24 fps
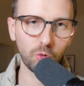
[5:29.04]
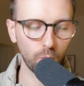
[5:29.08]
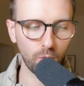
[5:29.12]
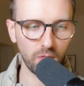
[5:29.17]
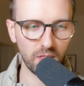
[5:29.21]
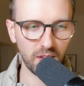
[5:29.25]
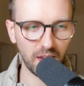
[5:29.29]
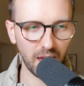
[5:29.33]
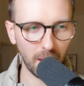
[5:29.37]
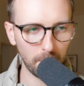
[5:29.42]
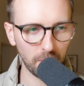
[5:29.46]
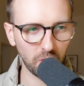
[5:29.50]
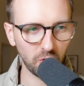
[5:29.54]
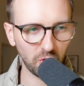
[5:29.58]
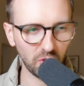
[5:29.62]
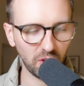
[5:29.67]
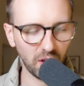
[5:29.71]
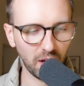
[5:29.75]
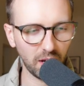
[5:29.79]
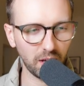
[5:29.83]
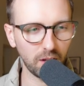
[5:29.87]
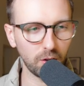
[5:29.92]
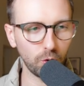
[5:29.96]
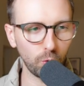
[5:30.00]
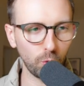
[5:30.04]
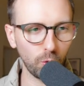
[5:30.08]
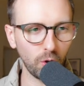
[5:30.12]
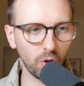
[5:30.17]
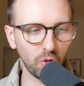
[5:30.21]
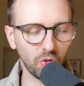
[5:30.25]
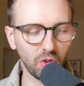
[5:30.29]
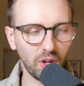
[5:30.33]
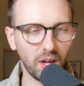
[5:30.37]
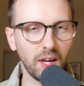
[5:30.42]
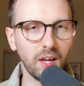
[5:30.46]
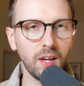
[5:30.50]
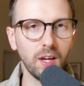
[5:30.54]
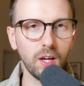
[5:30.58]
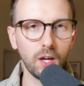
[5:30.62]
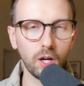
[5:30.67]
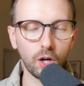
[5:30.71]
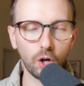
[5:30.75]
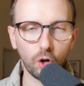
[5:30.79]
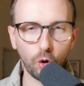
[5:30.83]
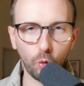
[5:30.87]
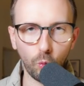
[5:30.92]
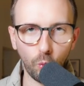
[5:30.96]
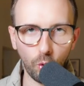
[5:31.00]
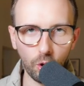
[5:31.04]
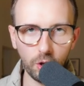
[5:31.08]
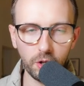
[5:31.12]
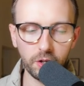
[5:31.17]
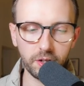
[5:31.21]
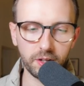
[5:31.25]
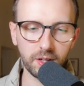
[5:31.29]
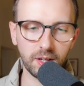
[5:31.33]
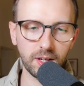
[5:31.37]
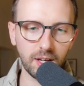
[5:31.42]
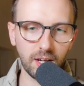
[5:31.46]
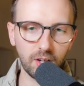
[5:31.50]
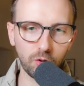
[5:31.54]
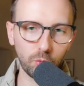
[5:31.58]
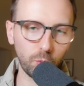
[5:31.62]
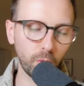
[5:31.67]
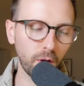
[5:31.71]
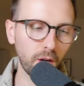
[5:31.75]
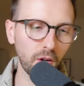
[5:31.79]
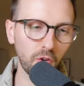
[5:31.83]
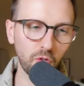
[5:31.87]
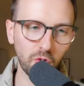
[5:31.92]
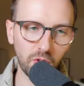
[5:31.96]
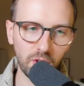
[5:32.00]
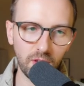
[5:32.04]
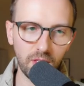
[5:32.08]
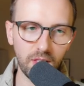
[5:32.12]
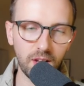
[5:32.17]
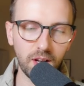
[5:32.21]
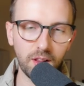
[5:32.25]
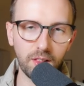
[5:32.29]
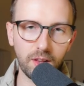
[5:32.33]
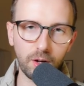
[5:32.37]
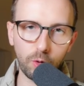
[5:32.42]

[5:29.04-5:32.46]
with the MSCI USA Quality Index, we can see that the